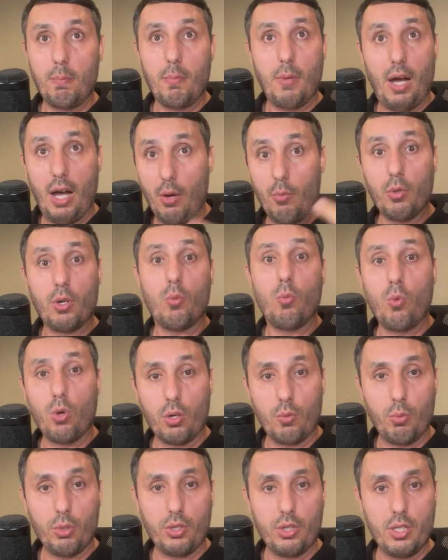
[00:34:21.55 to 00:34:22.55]
I want to
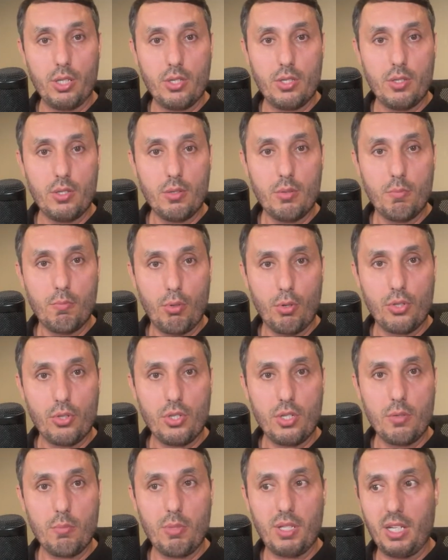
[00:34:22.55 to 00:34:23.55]
work with this
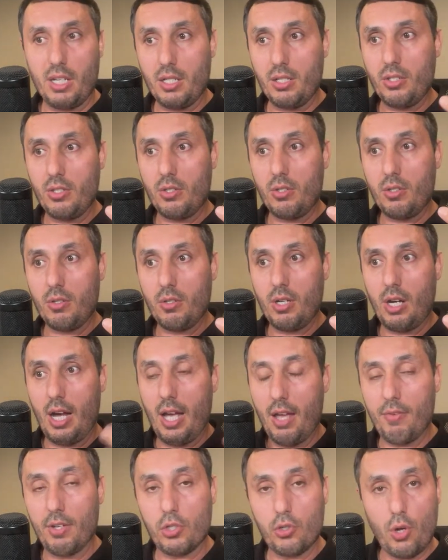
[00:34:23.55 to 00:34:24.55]
person because I
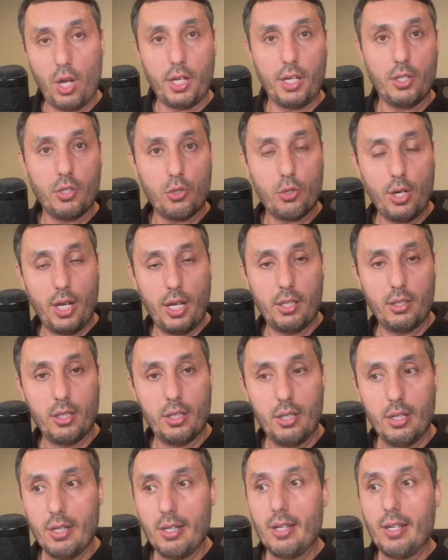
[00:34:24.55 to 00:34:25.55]
have a truck and trailer